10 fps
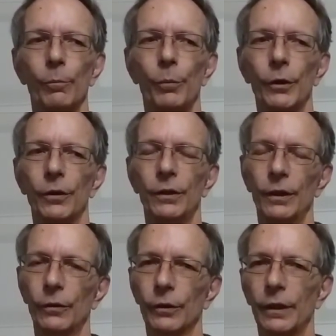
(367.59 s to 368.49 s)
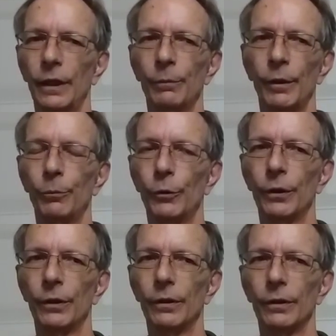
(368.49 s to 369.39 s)
but the dealer came up
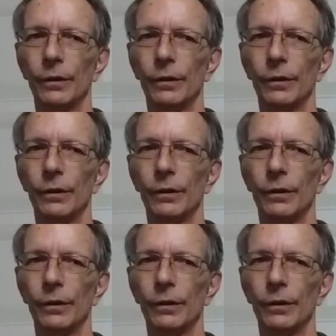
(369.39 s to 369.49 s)
with